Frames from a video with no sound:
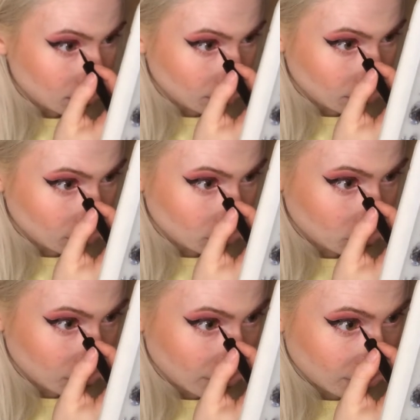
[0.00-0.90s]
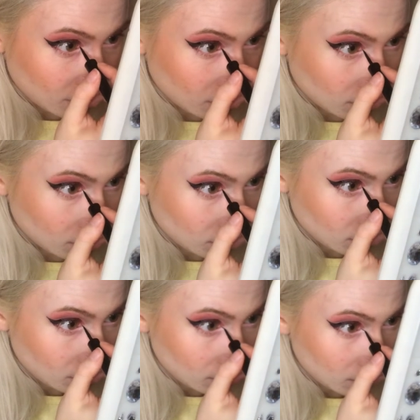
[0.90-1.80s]
a little triangle
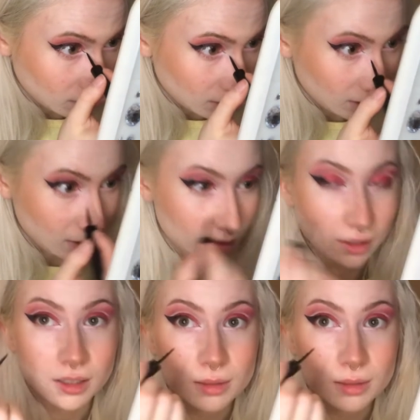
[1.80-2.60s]
here